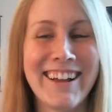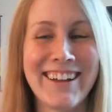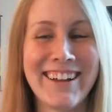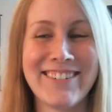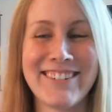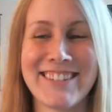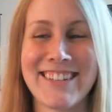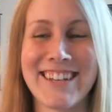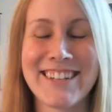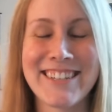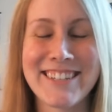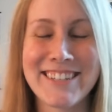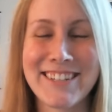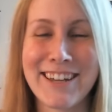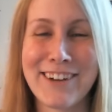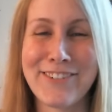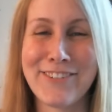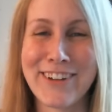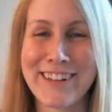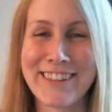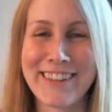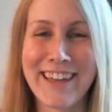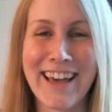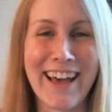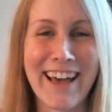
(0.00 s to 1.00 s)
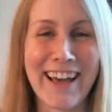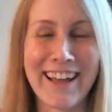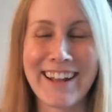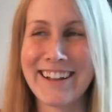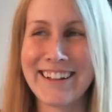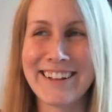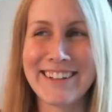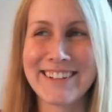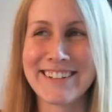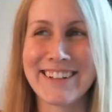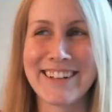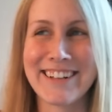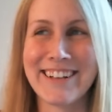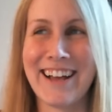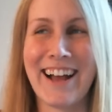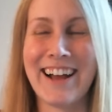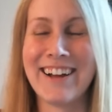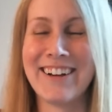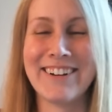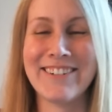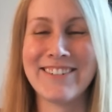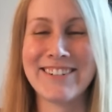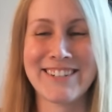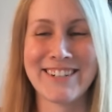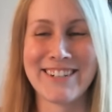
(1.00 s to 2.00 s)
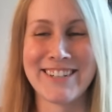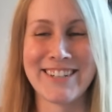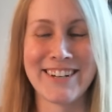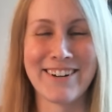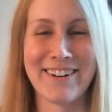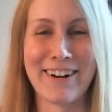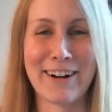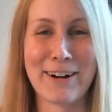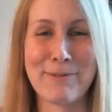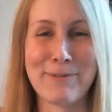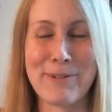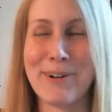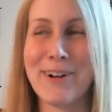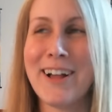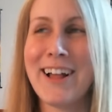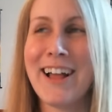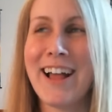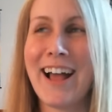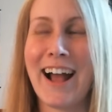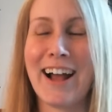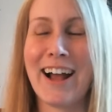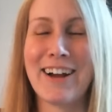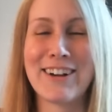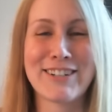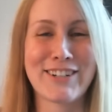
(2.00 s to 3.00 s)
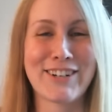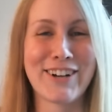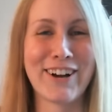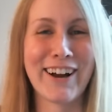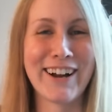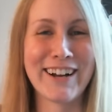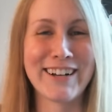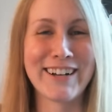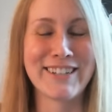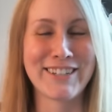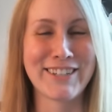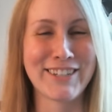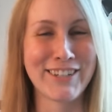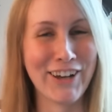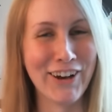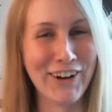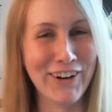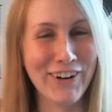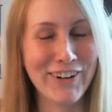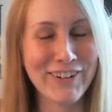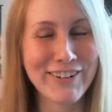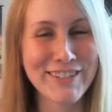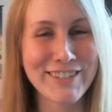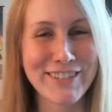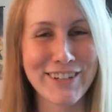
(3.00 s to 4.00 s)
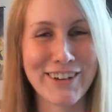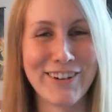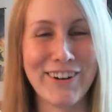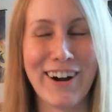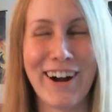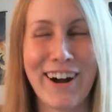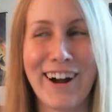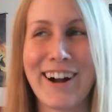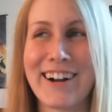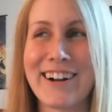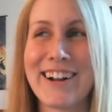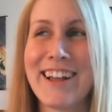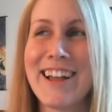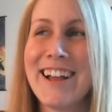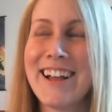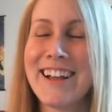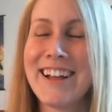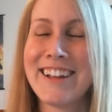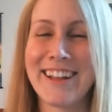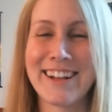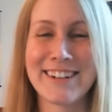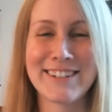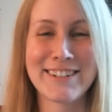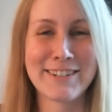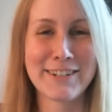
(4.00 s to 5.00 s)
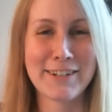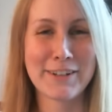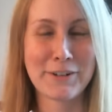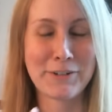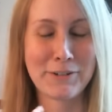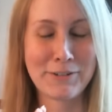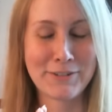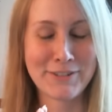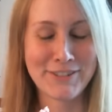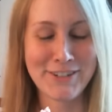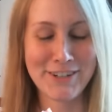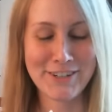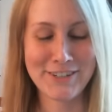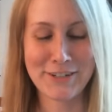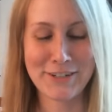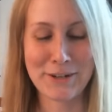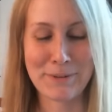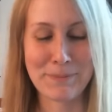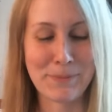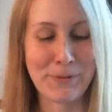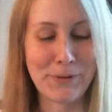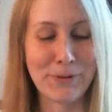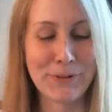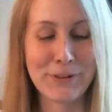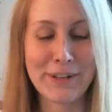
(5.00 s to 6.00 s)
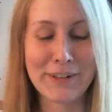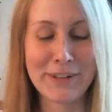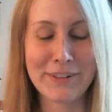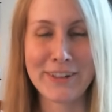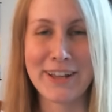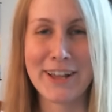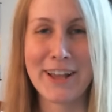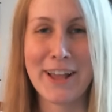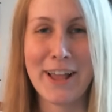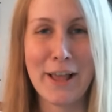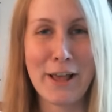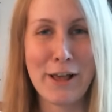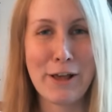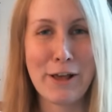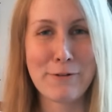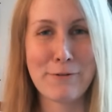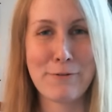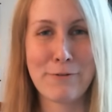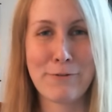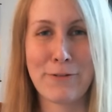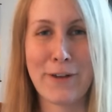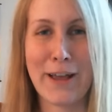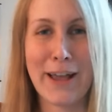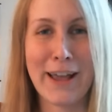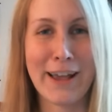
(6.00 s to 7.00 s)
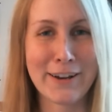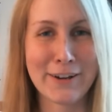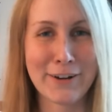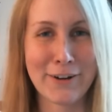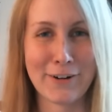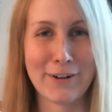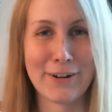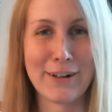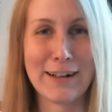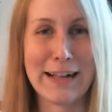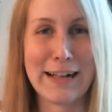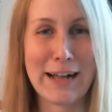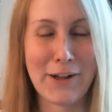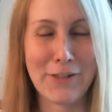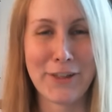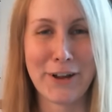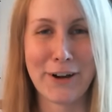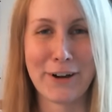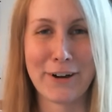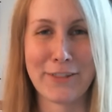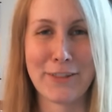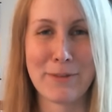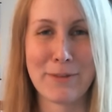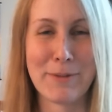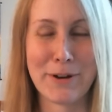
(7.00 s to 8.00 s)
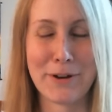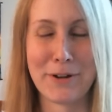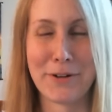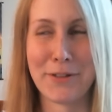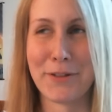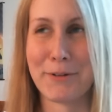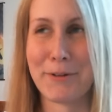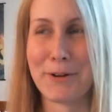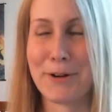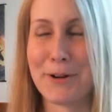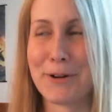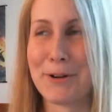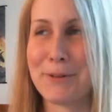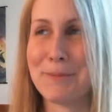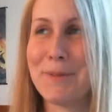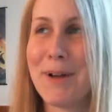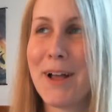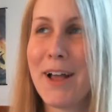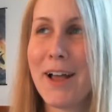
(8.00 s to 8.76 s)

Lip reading: was like stuff like that. It was just incredible. I was trying so hard not to just completely fangirl out there in the middle of the room.